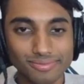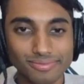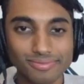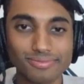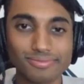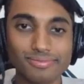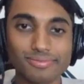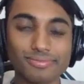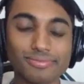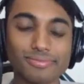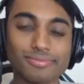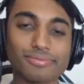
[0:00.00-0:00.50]

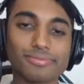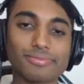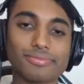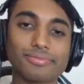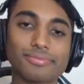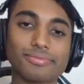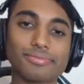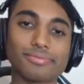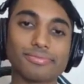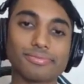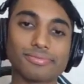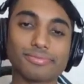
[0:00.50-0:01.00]

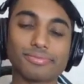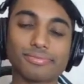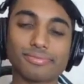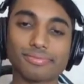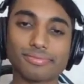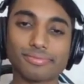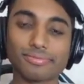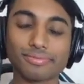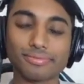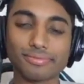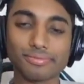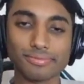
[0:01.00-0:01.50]

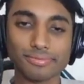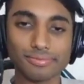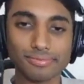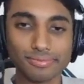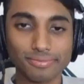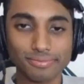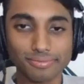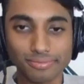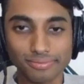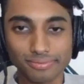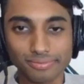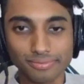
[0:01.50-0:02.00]

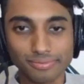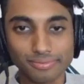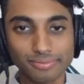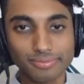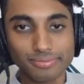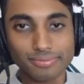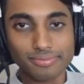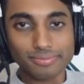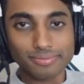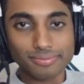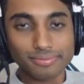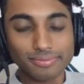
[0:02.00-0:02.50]

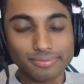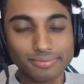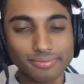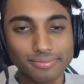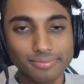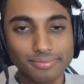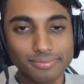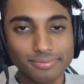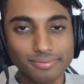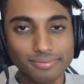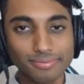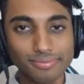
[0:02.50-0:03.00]

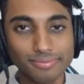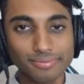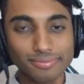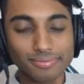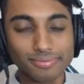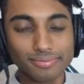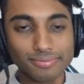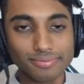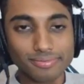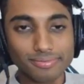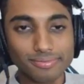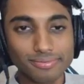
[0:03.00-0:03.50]

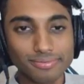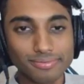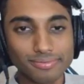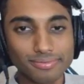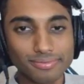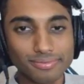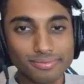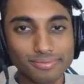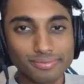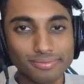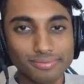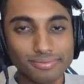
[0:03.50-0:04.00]

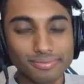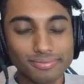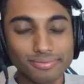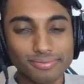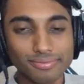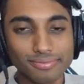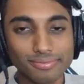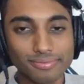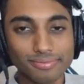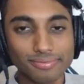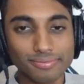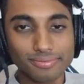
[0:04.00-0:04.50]

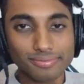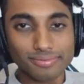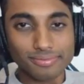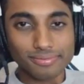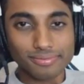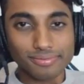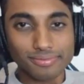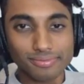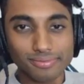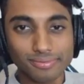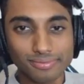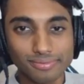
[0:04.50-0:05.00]

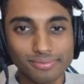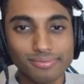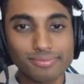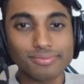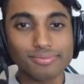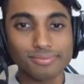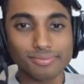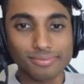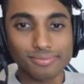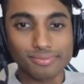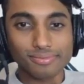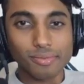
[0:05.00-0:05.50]

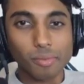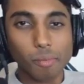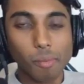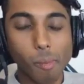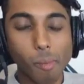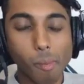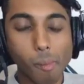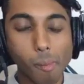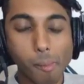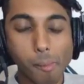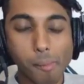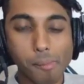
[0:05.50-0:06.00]

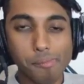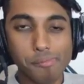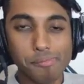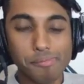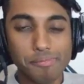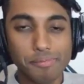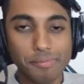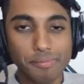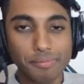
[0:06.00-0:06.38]
(silent)